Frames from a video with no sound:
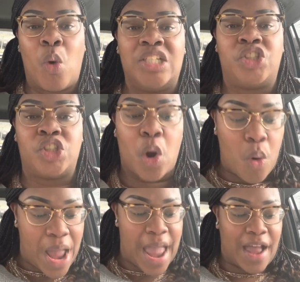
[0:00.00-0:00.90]

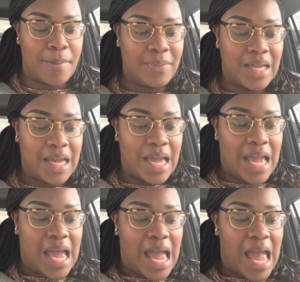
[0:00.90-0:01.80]
Joab
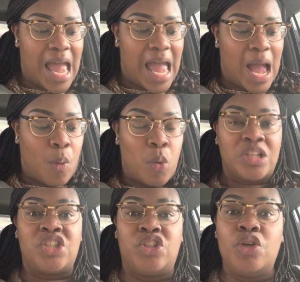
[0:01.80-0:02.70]

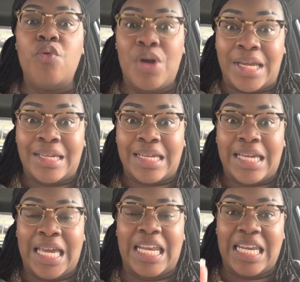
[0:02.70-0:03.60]
was doing
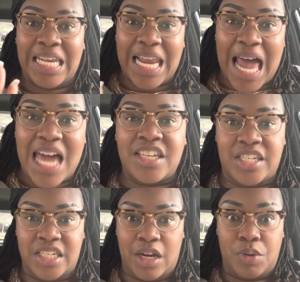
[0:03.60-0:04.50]
in a lot of
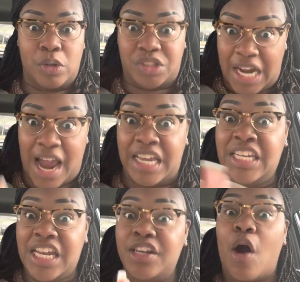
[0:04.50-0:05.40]
scenarios. Now, he
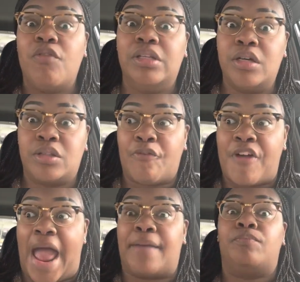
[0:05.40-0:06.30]
didn't overlook the
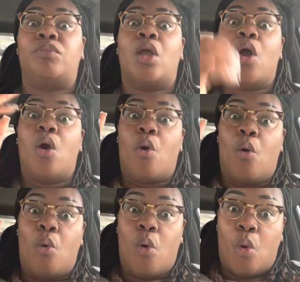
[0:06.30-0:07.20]
fact
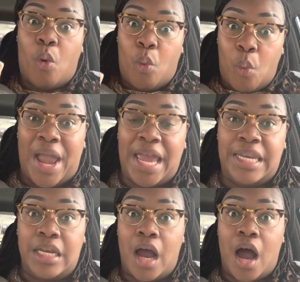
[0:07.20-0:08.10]
when